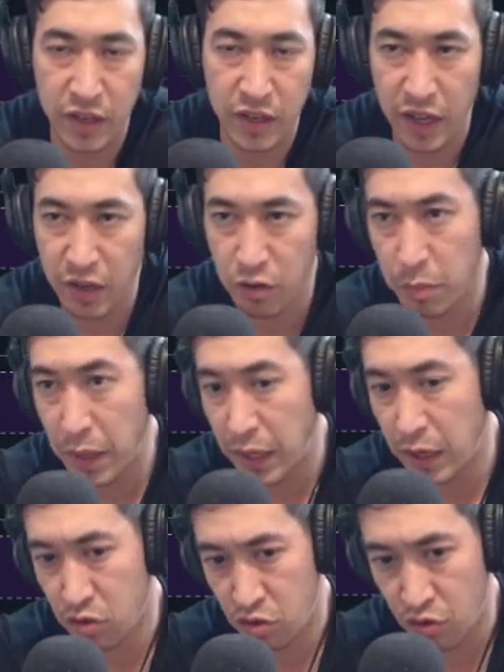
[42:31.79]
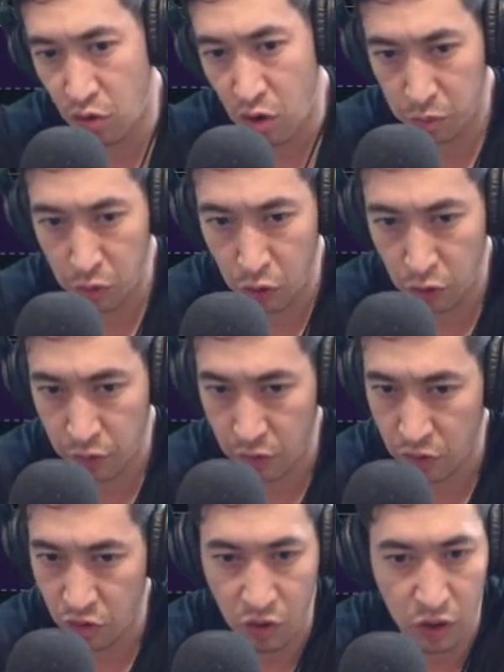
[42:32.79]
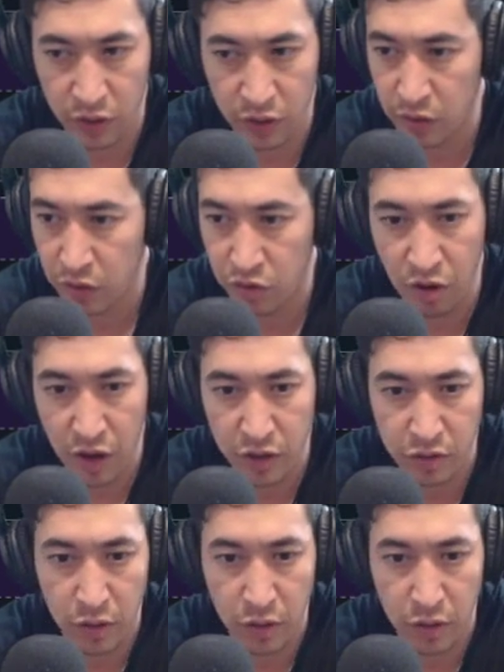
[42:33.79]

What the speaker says: Nano's making a strong move, strong daily trend.